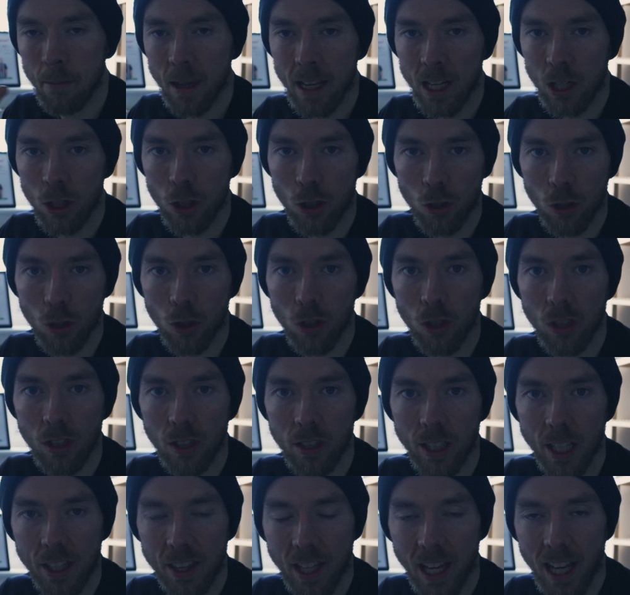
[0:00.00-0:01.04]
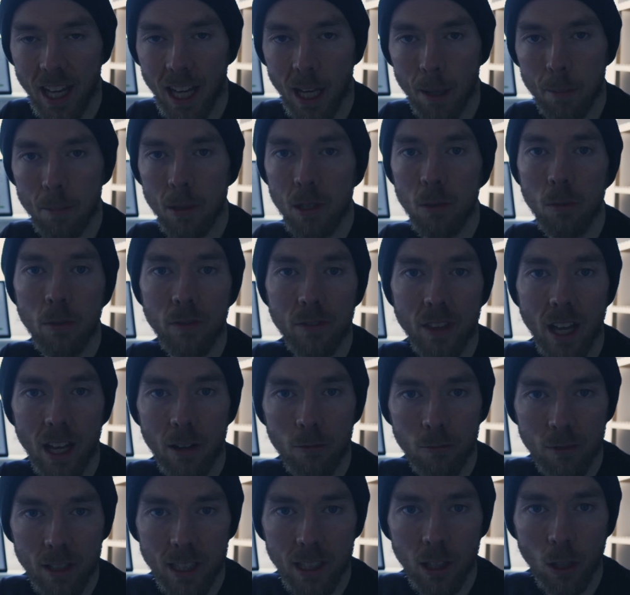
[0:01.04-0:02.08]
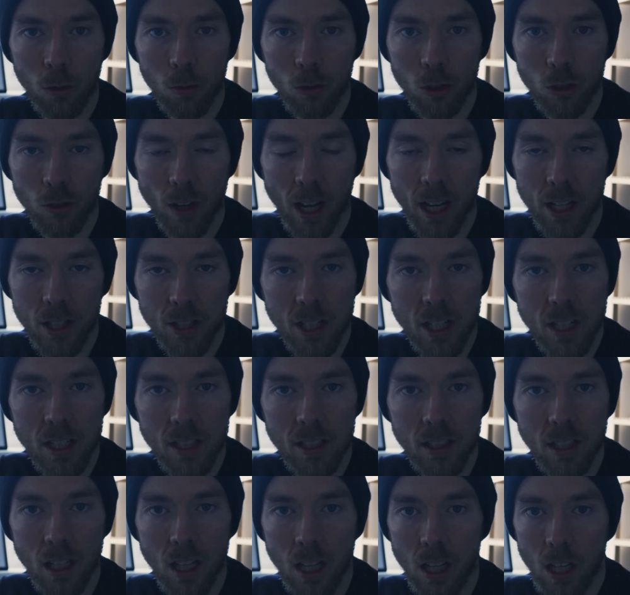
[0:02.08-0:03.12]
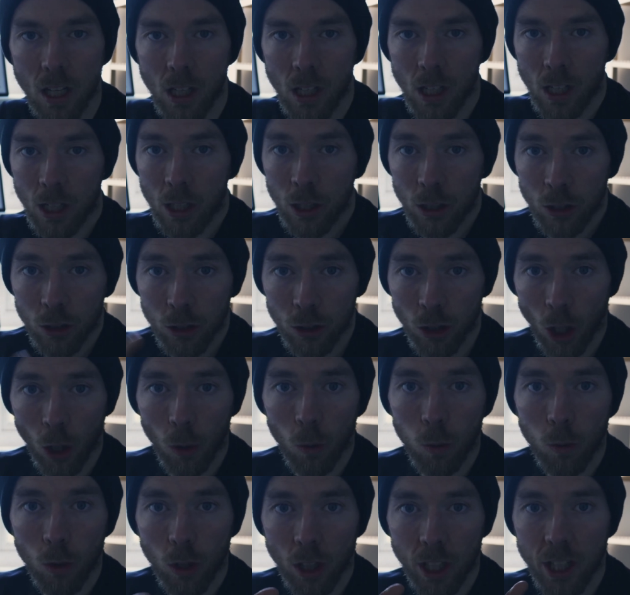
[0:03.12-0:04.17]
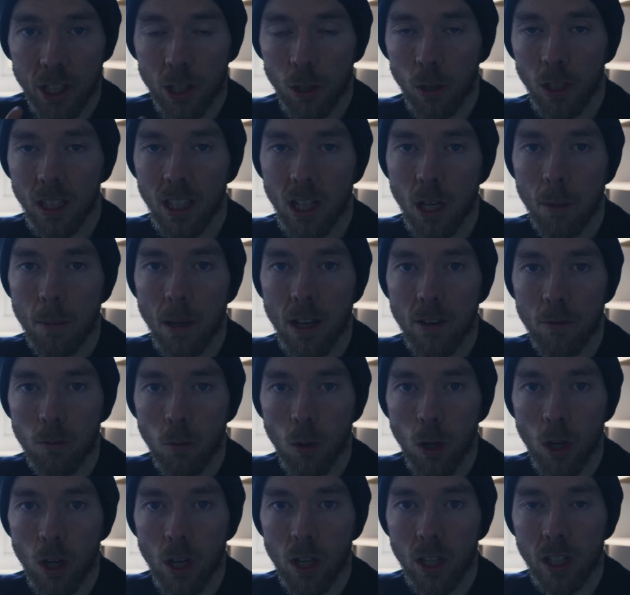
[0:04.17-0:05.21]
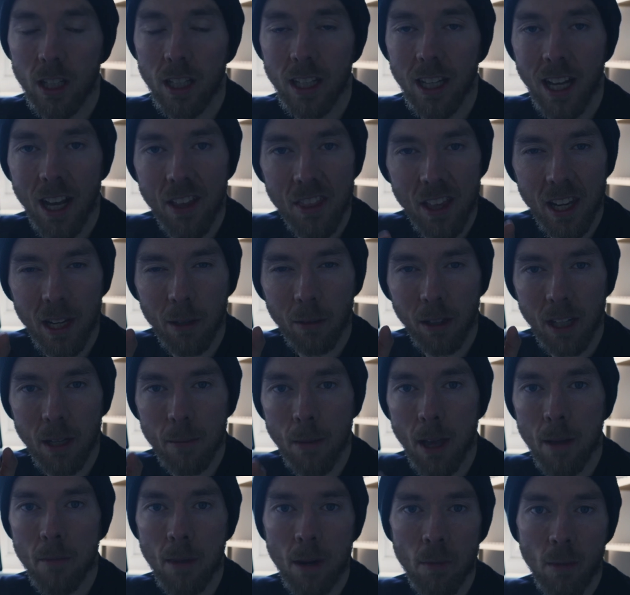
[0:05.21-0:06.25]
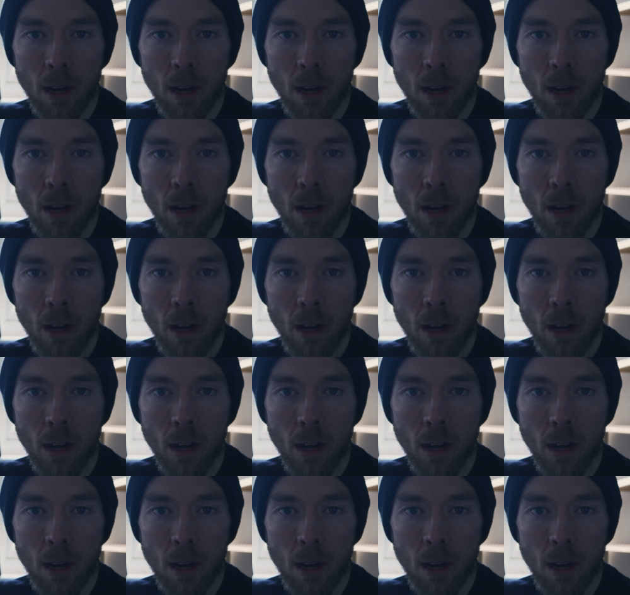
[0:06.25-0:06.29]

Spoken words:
make sure that they're happy with their reload strategies. So, going to do a little bit of work and then I'm going to make me